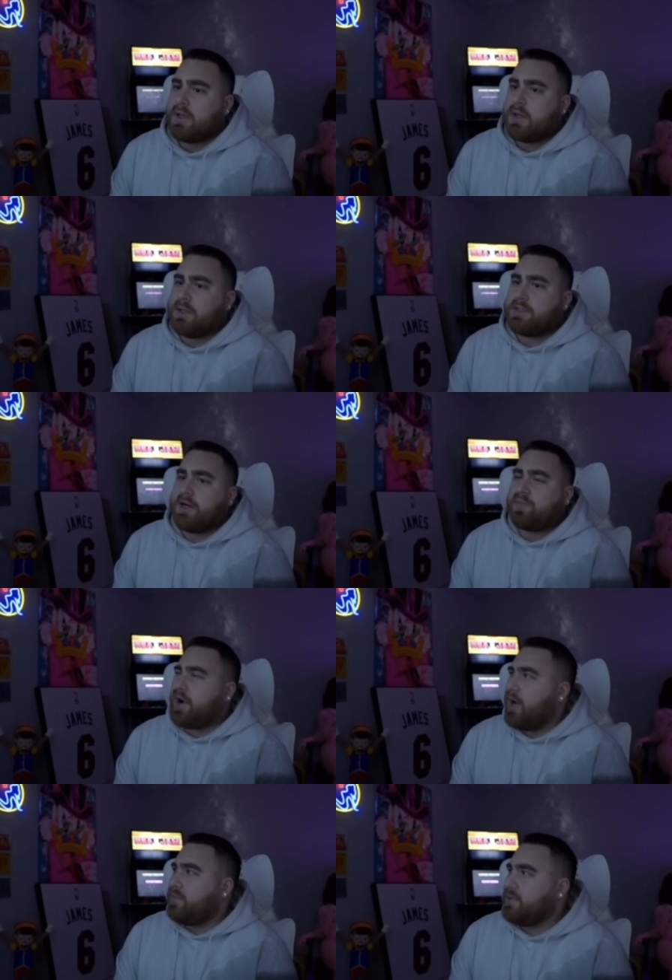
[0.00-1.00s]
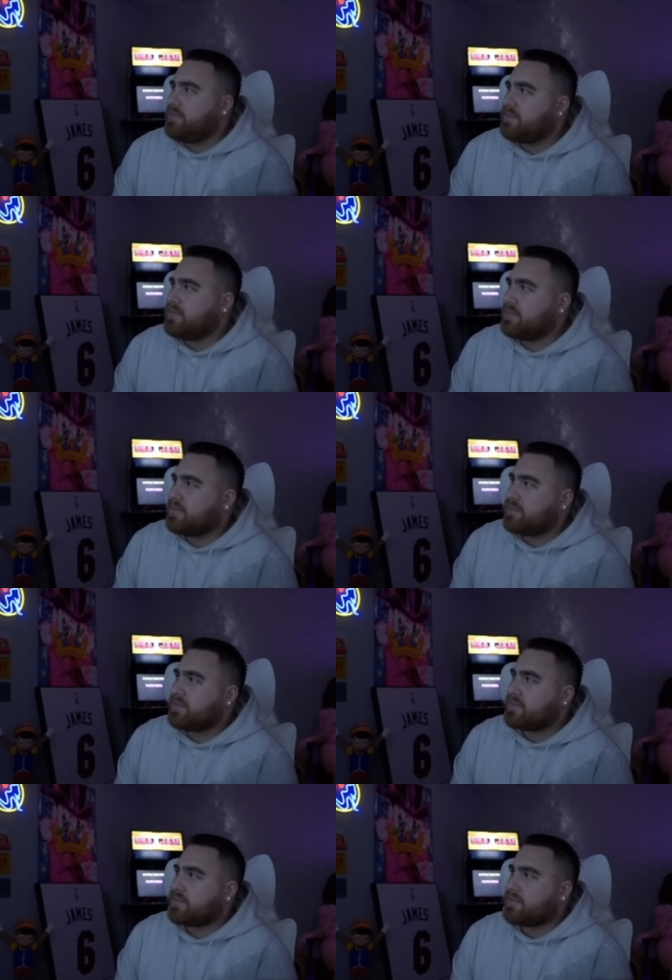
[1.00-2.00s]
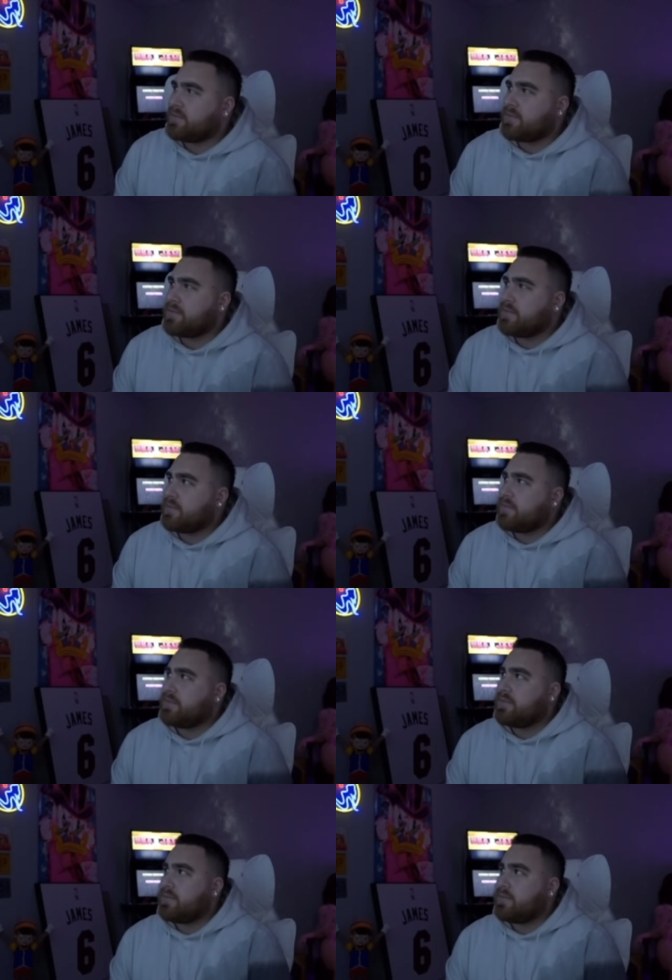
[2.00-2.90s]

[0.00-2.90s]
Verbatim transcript: Is that a problem? Um,